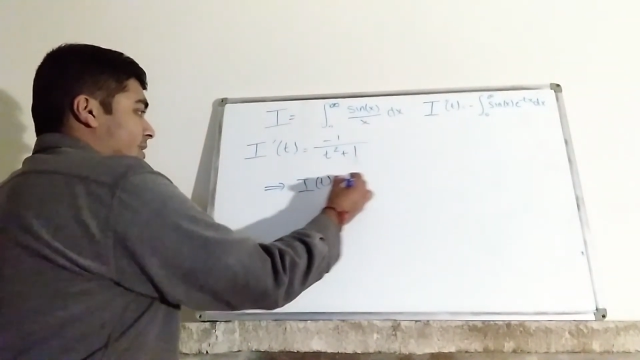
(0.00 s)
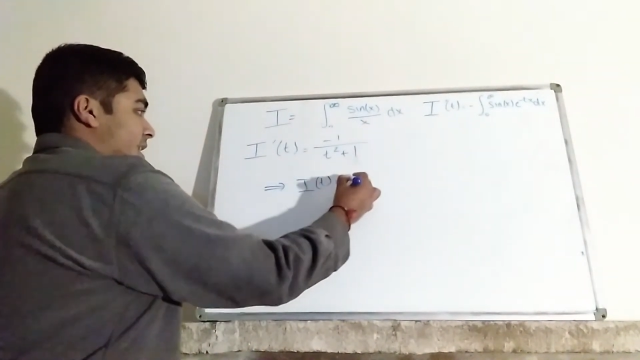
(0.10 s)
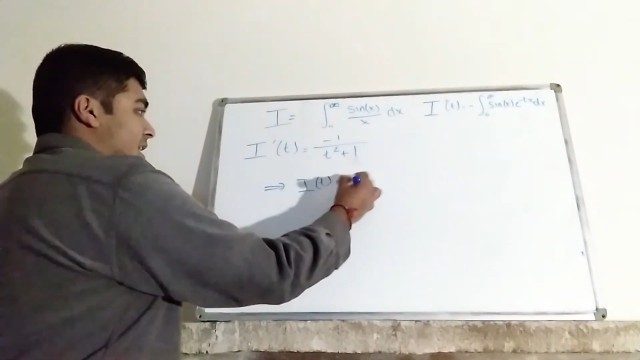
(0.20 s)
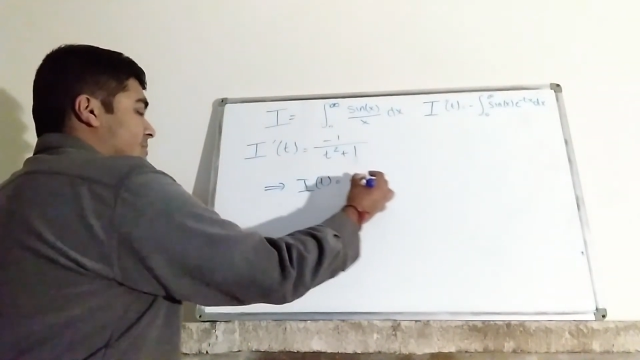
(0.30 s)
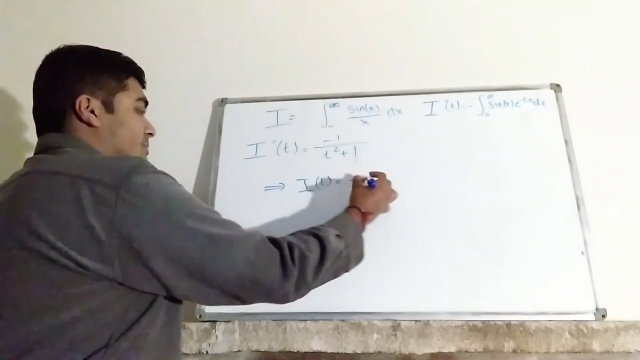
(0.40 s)

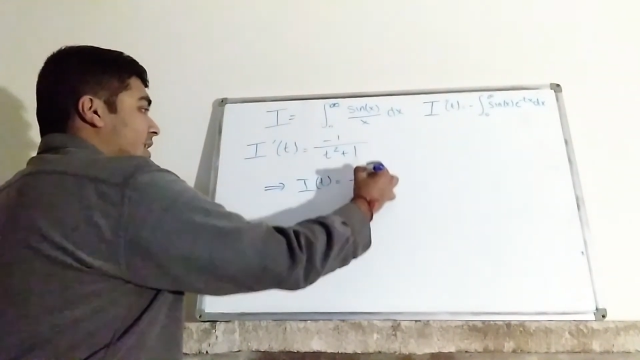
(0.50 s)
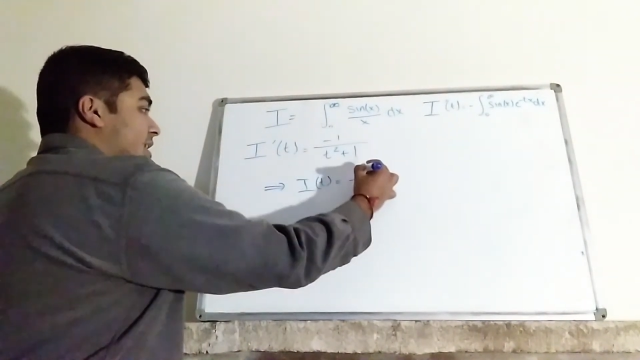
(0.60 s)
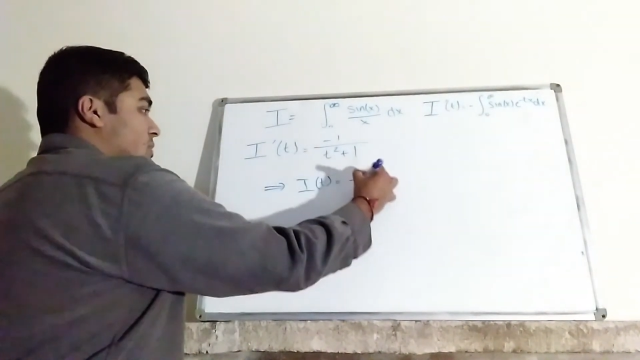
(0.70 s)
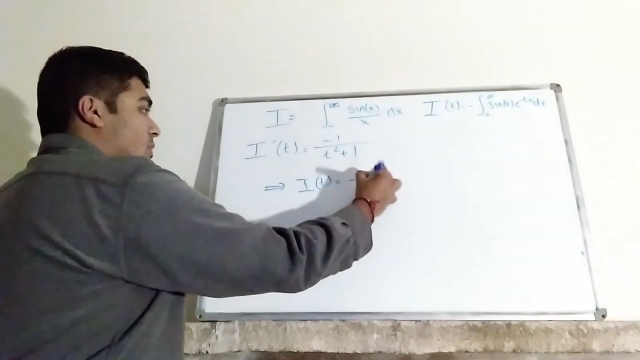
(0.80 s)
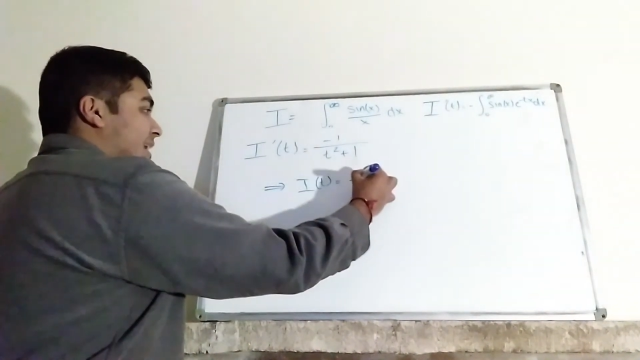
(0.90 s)
is
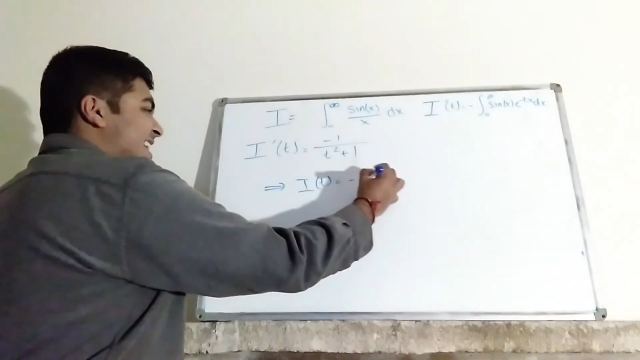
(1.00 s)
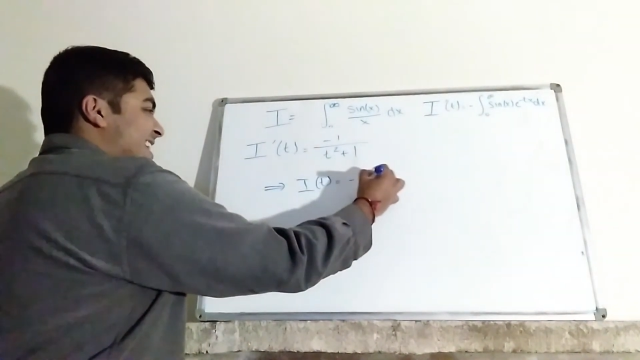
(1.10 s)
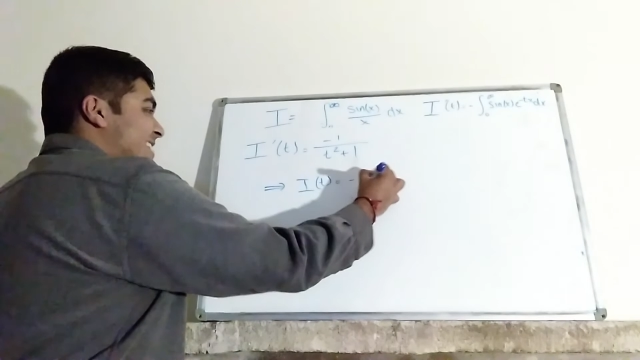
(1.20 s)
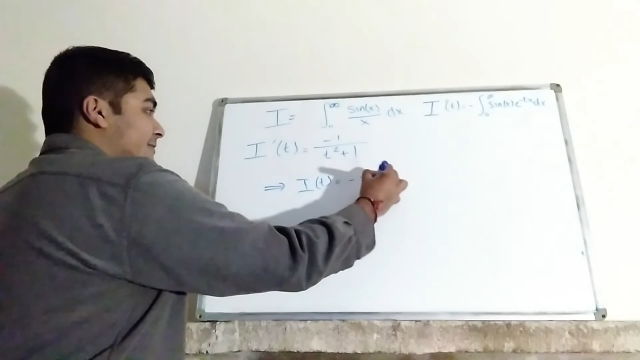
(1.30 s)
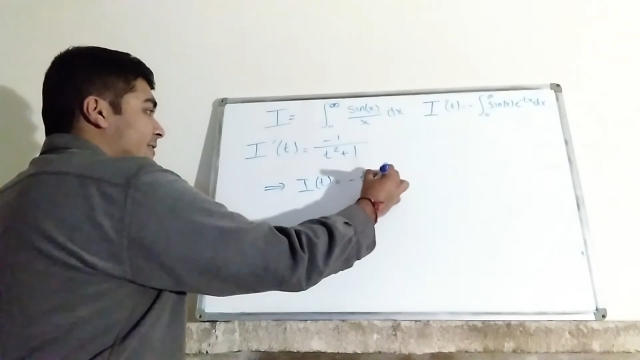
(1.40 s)
minus 1
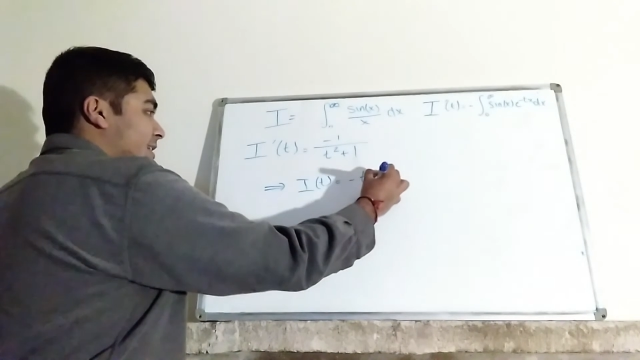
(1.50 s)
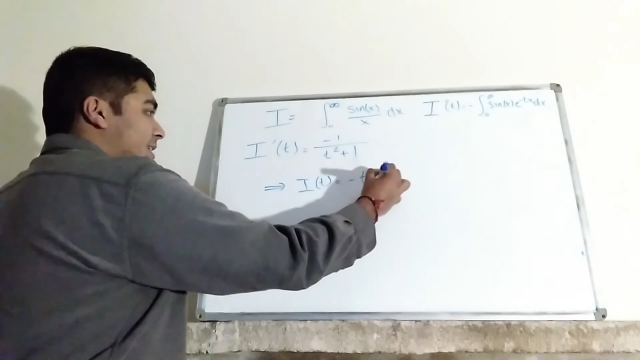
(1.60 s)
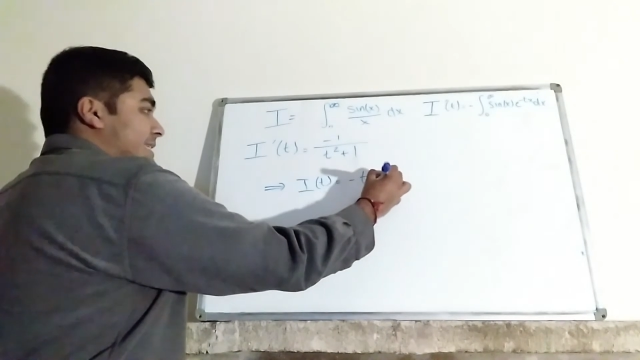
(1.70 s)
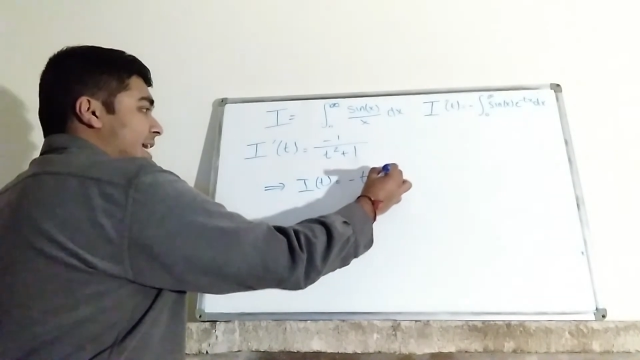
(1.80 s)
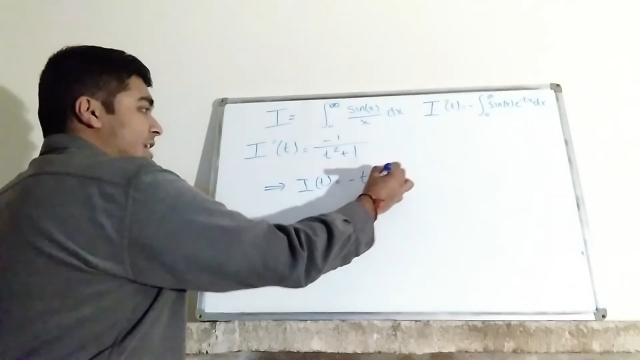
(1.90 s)

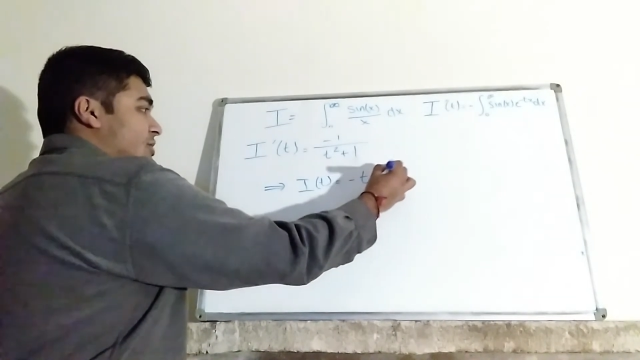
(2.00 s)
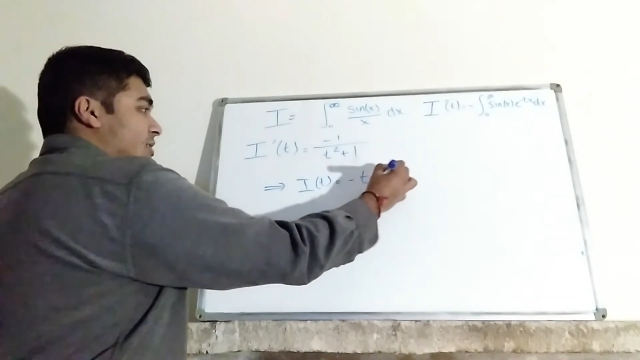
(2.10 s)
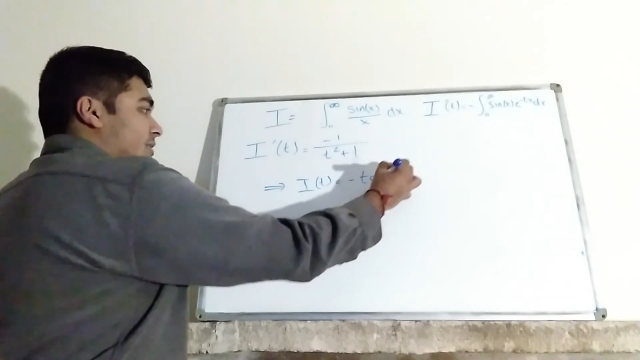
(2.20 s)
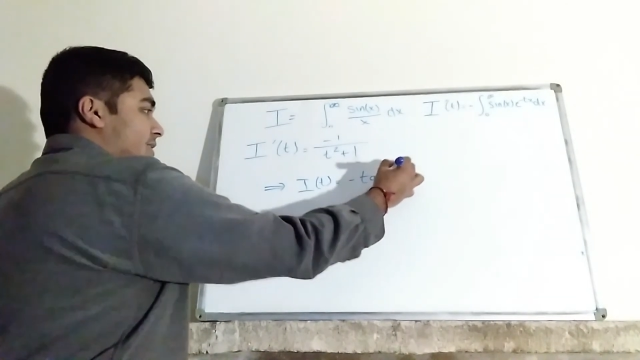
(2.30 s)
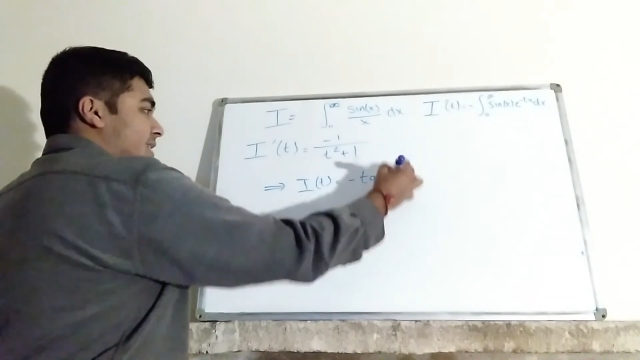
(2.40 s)
inverse
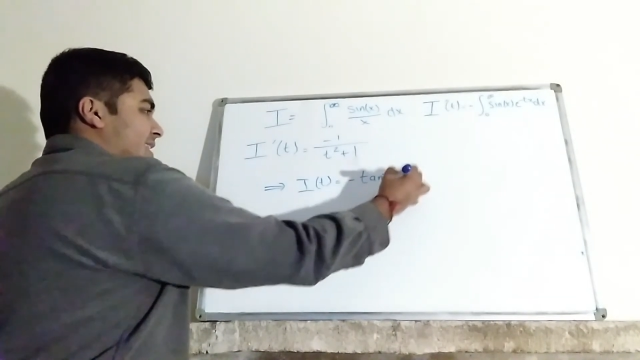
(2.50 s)
tangent of t.